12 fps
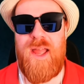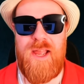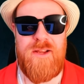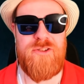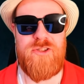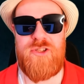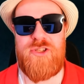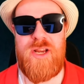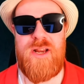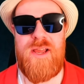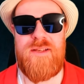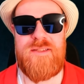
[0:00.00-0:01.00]
Asian
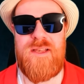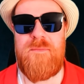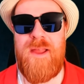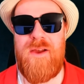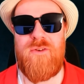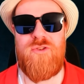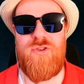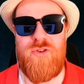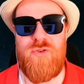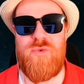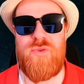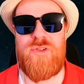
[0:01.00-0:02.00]
Jedi somehow
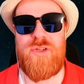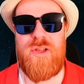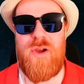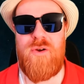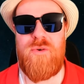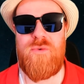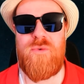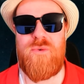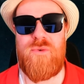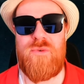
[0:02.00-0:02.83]
knew to go